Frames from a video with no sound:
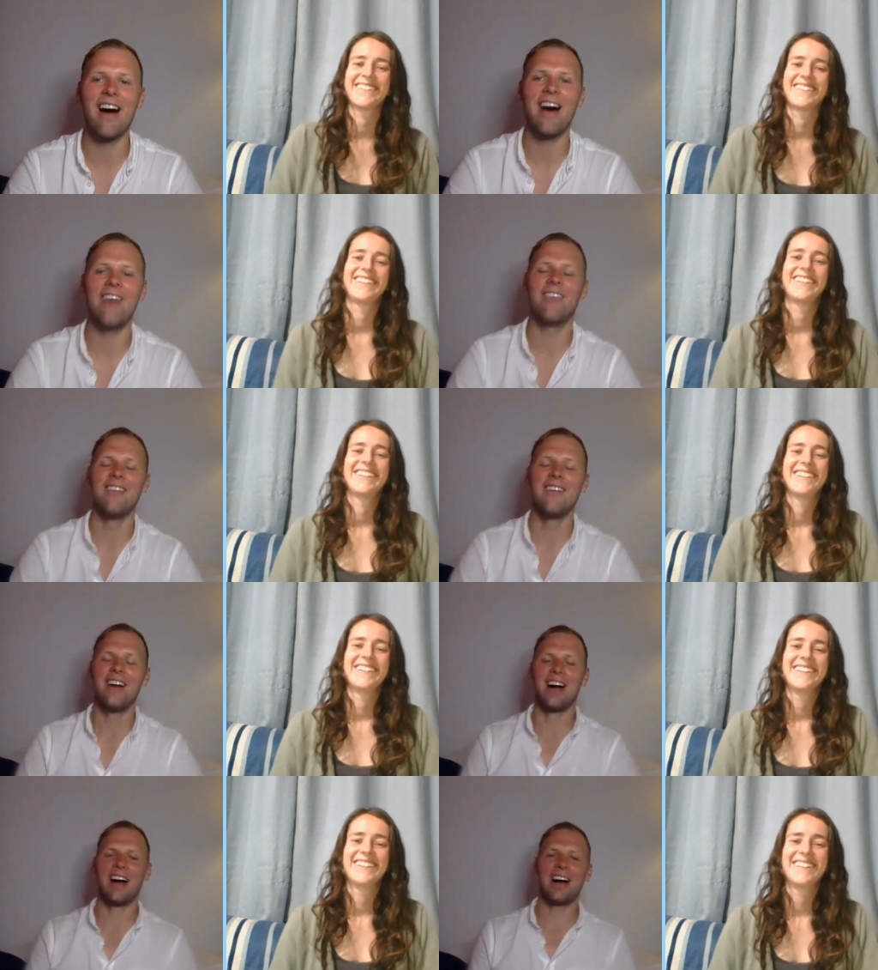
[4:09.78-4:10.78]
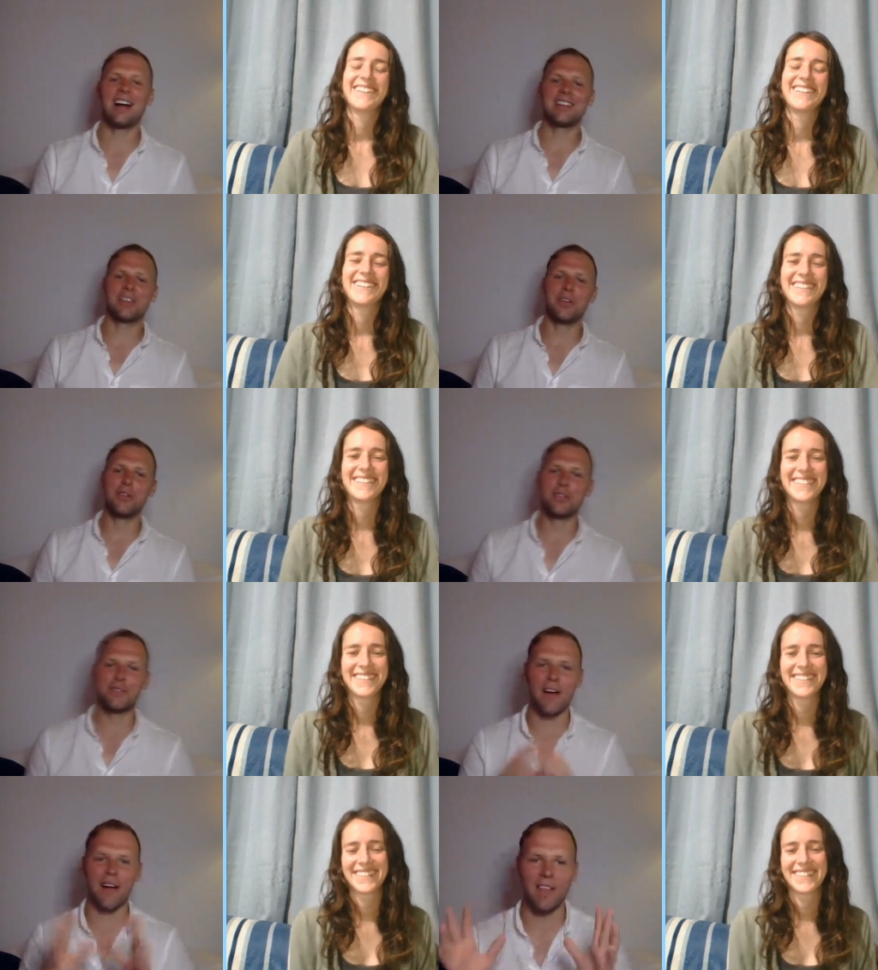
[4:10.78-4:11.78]
Speaker 1: Wow. Uh, so you just
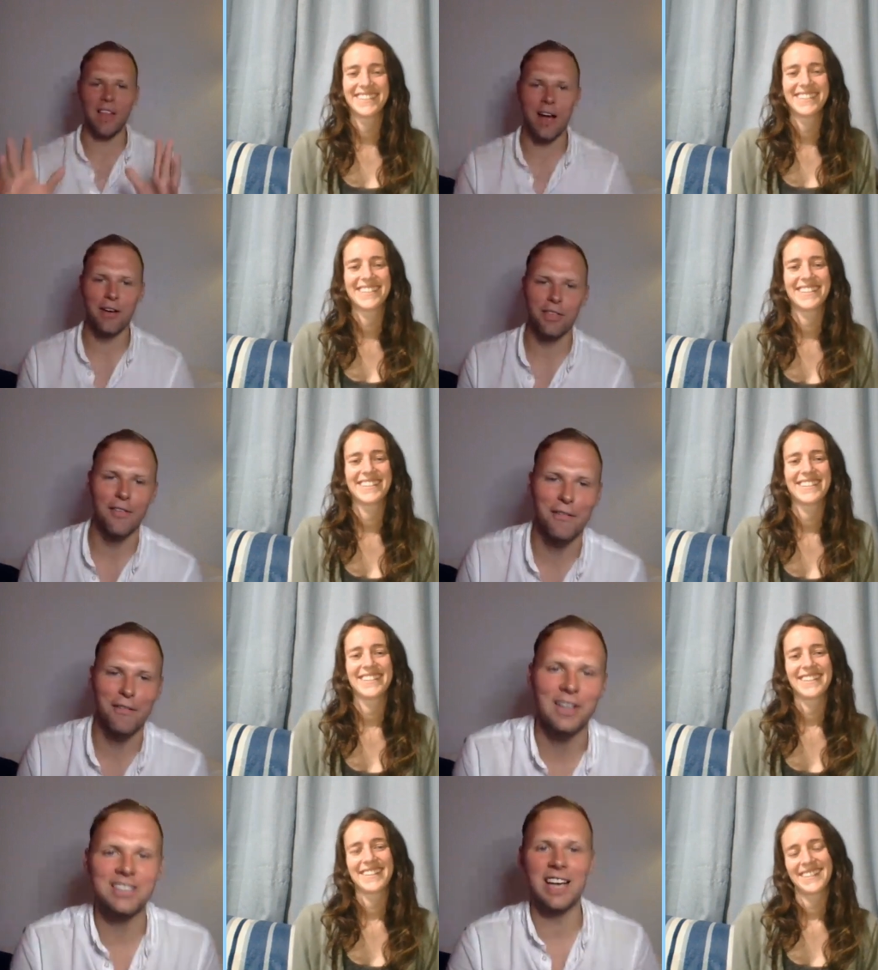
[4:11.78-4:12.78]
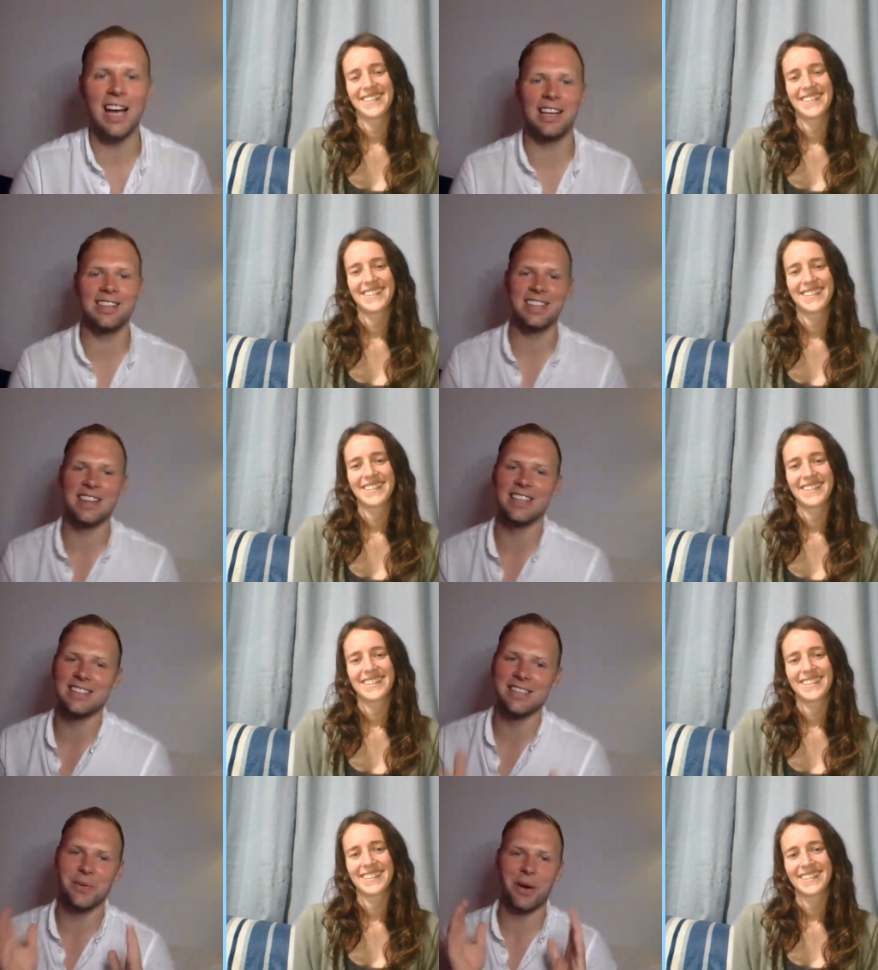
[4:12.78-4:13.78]
fell in love, love at first sight, and said, "This
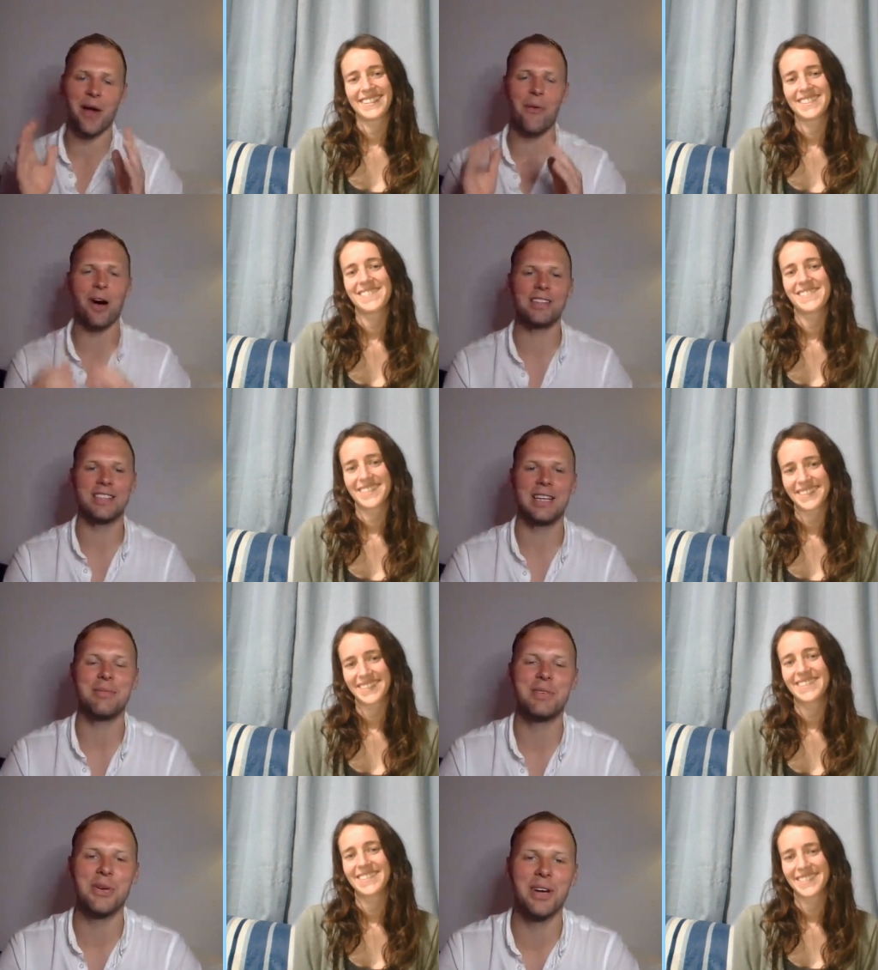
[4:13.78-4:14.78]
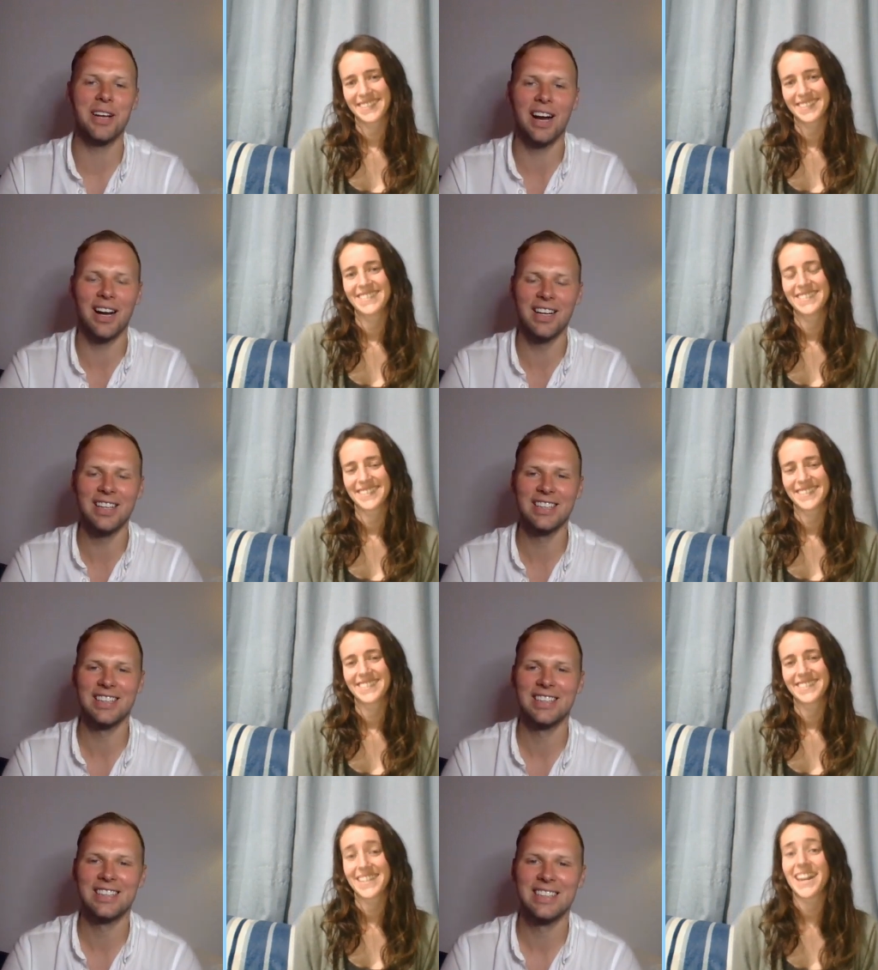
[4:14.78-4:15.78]
is what I want to keep doing,"
Speaker 2: huh?
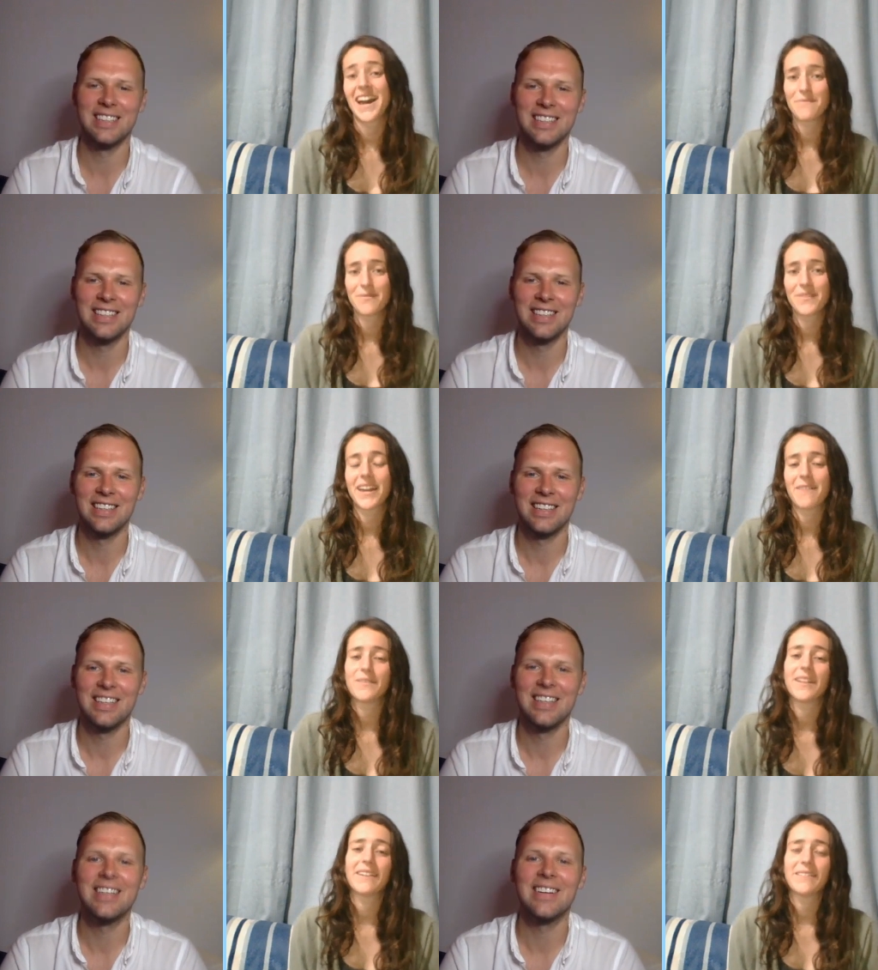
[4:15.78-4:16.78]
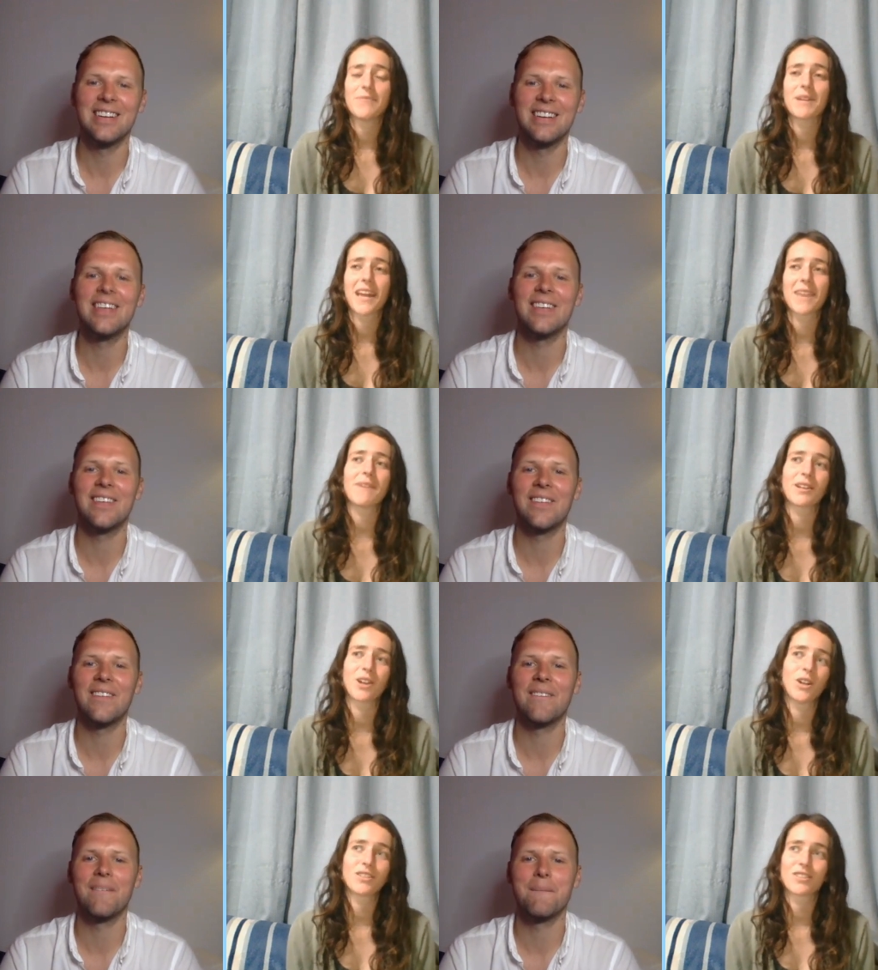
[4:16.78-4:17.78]
Yeah, yeah, yeah. It became my
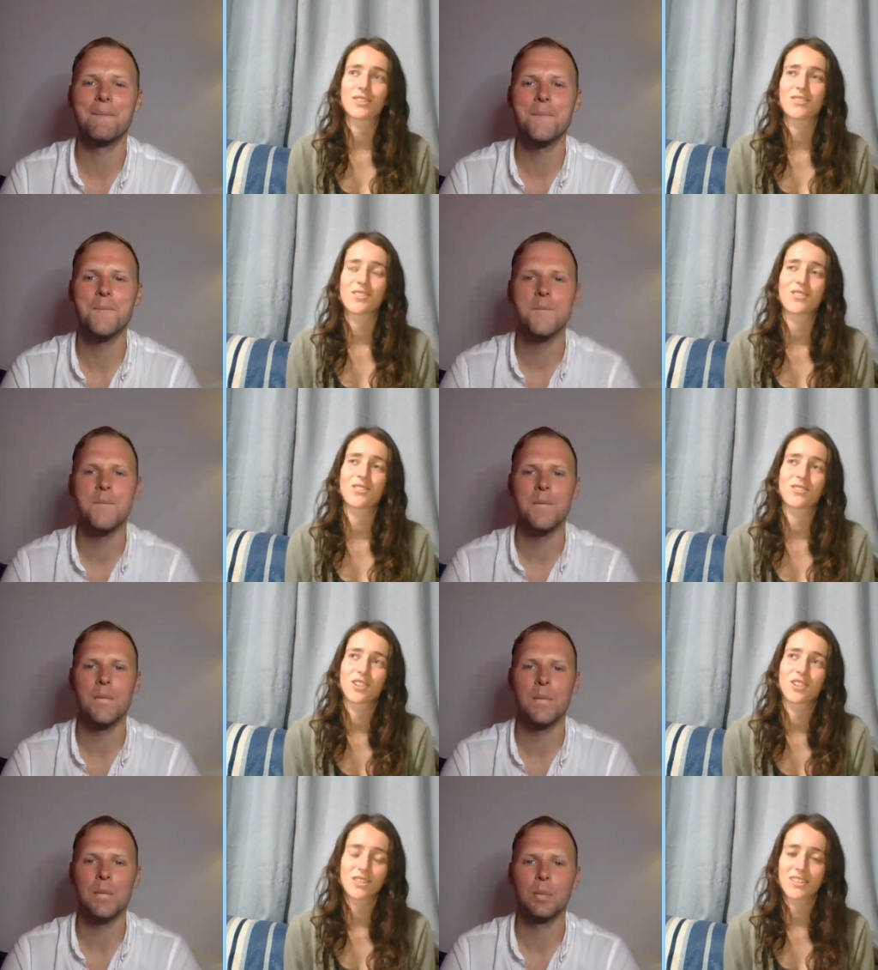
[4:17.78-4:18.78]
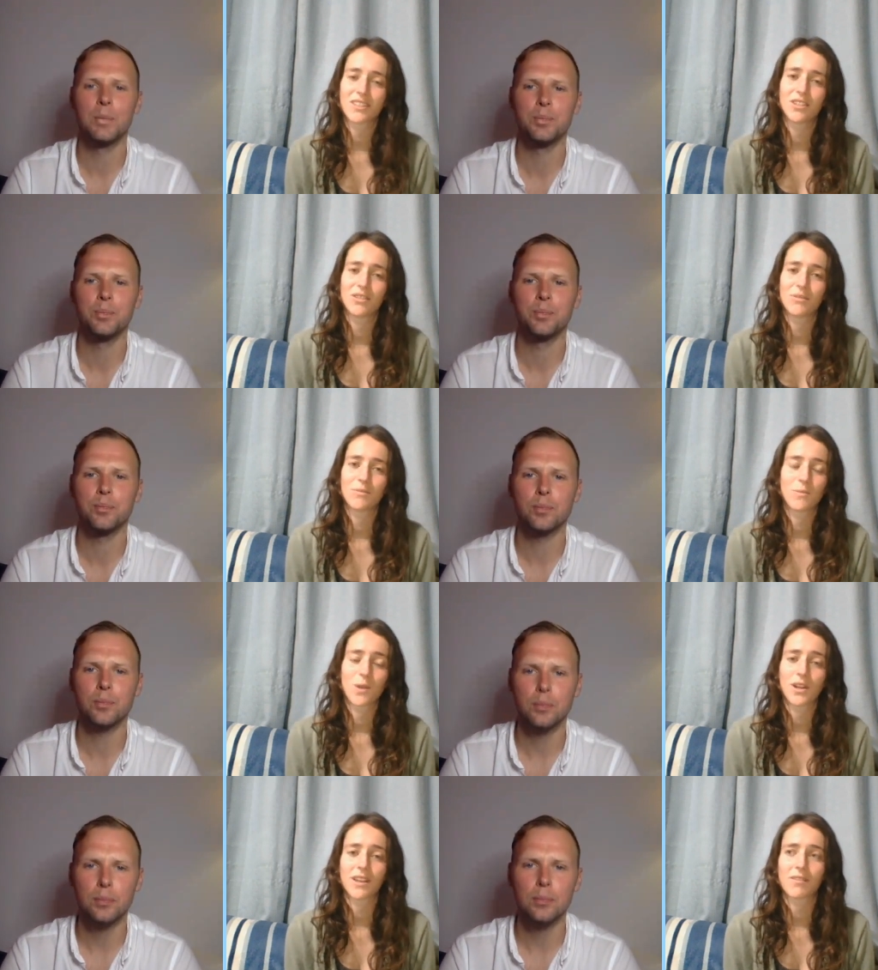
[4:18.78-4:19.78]
goal to to to continue
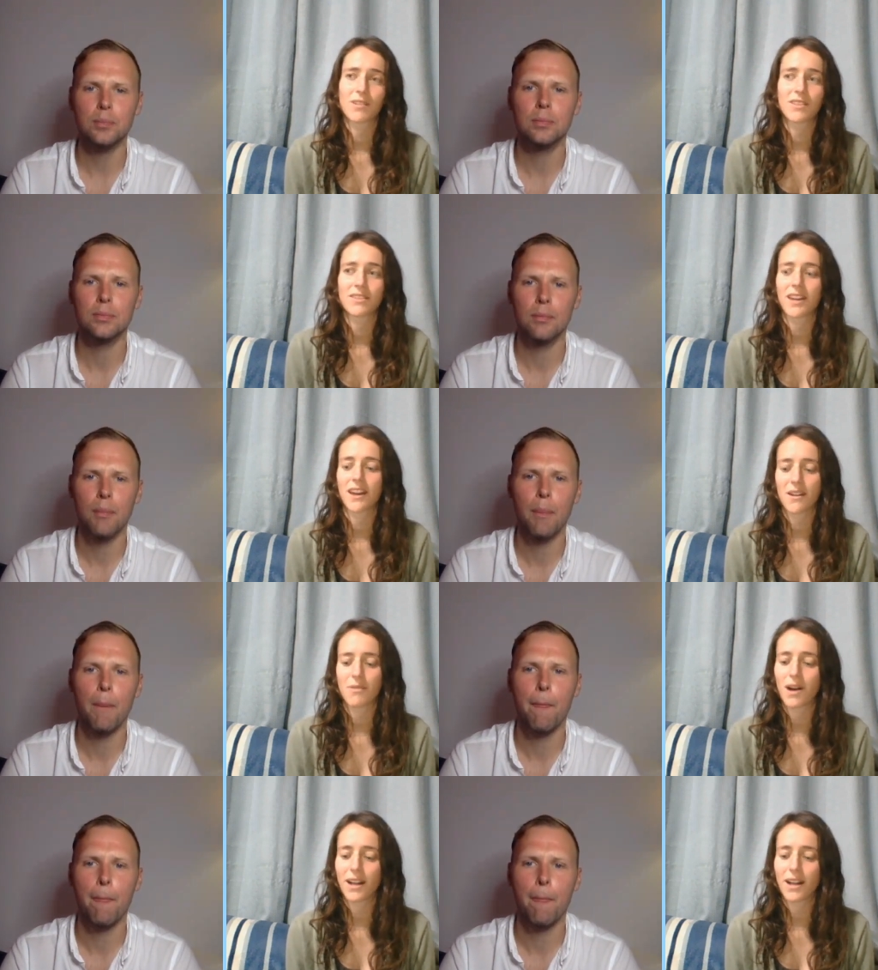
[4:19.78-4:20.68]
working with uh,